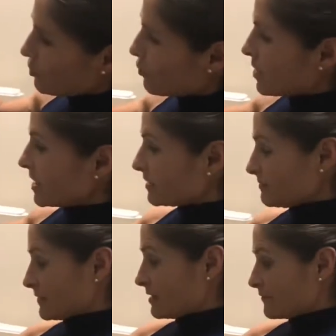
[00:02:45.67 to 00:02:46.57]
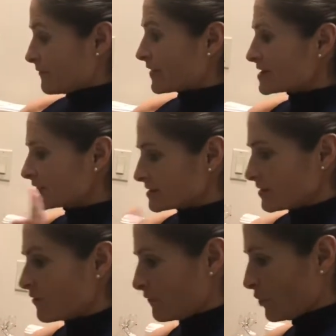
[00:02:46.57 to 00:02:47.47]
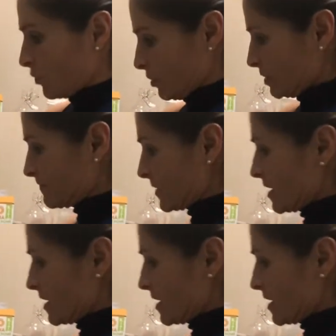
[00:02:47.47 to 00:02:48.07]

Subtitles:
we'll first of all